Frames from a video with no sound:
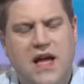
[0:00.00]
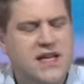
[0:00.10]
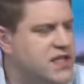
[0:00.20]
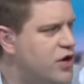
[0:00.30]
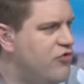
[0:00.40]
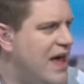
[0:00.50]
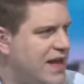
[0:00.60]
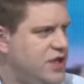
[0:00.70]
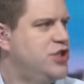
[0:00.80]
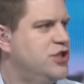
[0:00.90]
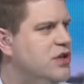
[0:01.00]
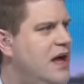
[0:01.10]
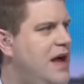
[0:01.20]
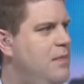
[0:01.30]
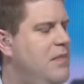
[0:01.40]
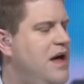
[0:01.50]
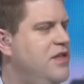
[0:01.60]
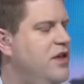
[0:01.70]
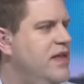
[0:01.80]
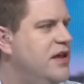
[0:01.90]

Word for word: Is there a relish, um, Matthew, in the